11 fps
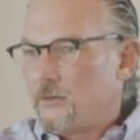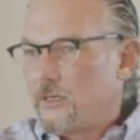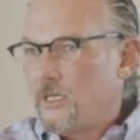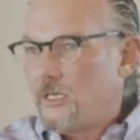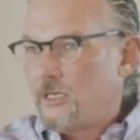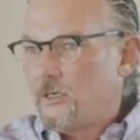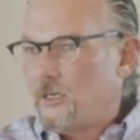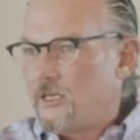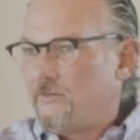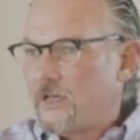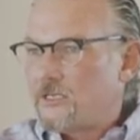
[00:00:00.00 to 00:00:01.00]
The
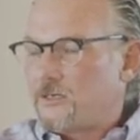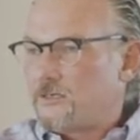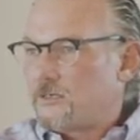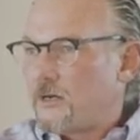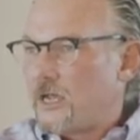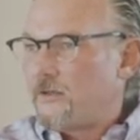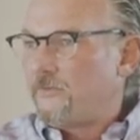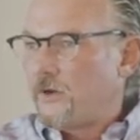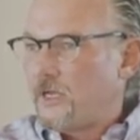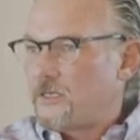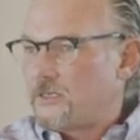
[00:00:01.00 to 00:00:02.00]
investors are not
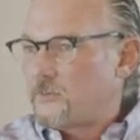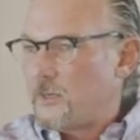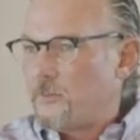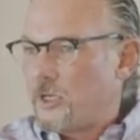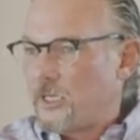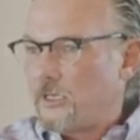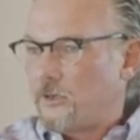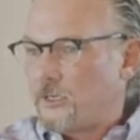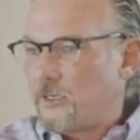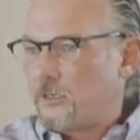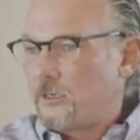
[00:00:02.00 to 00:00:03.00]
afraid to spend money
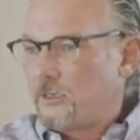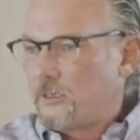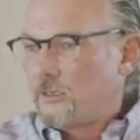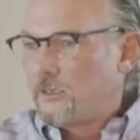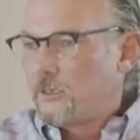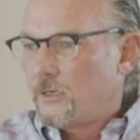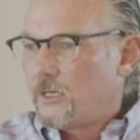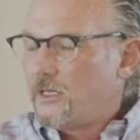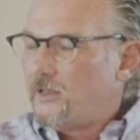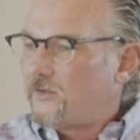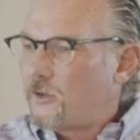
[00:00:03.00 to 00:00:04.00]
on
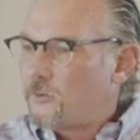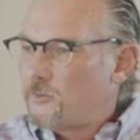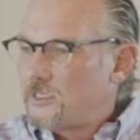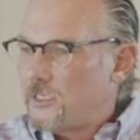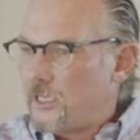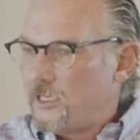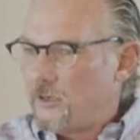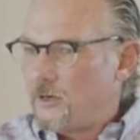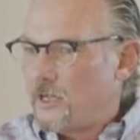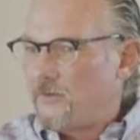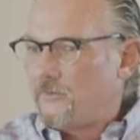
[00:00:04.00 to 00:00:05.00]
these homes, and they're
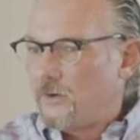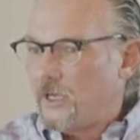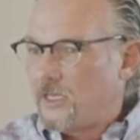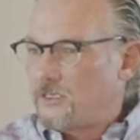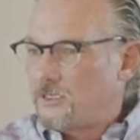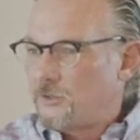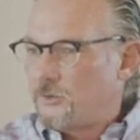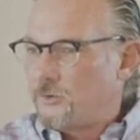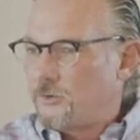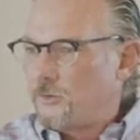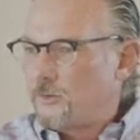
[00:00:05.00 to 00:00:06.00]
not afraid
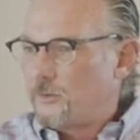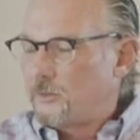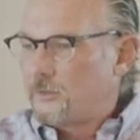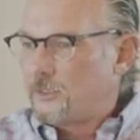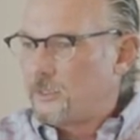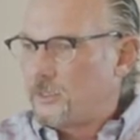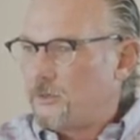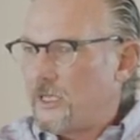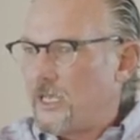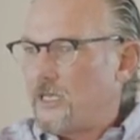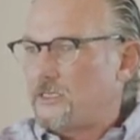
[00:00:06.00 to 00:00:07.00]
to
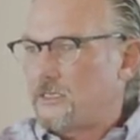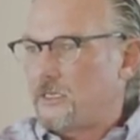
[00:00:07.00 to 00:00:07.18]
create